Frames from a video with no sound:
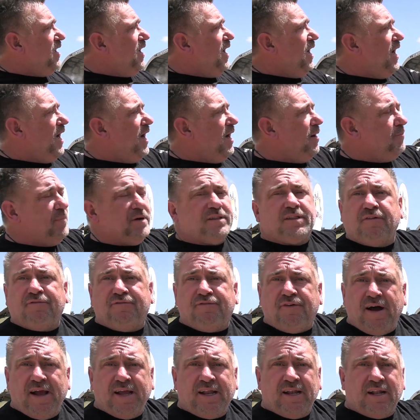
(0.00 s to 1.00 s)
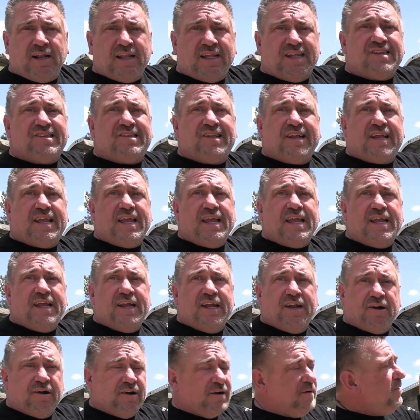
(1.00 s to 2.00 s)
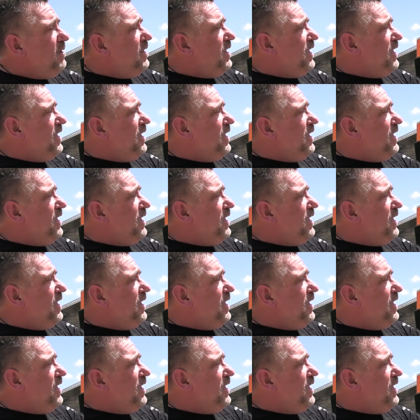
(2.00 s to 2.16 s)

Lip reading: But the vinyl is the key here.